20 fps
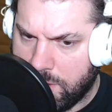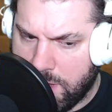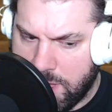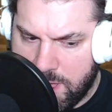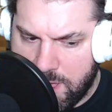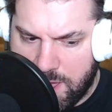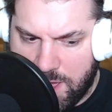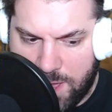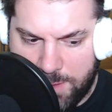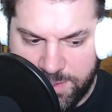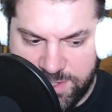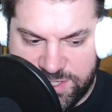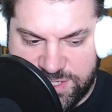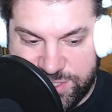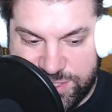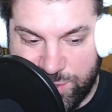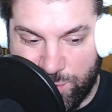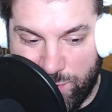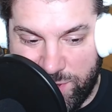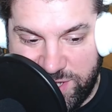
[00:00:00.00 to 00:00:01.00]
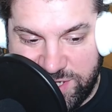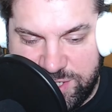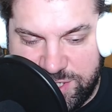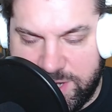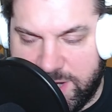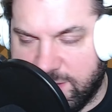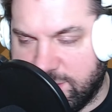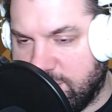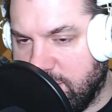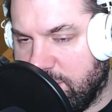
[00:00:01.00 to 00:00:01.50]
How many stories do
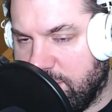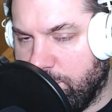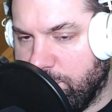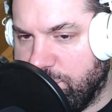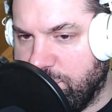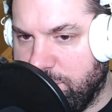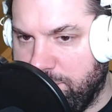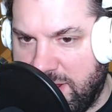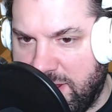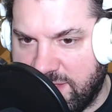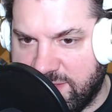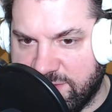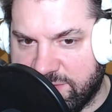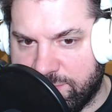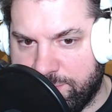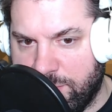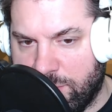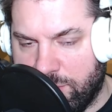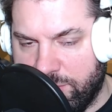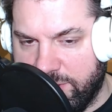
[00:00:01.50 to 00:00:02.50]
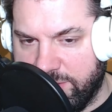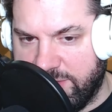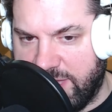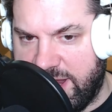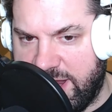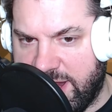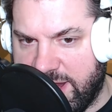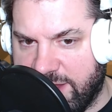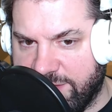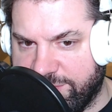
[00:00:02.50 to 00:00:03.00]
you guys think we should make this building?
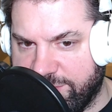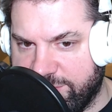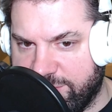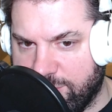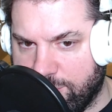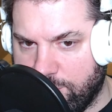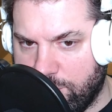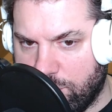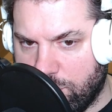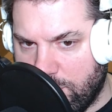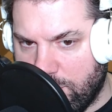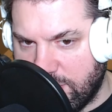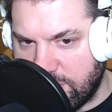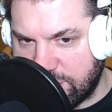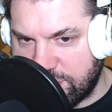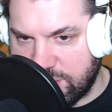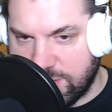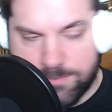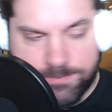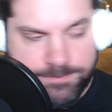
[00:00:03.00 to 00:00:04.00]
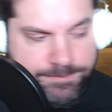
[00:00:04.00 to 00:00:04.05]
That, I guess, is the real question.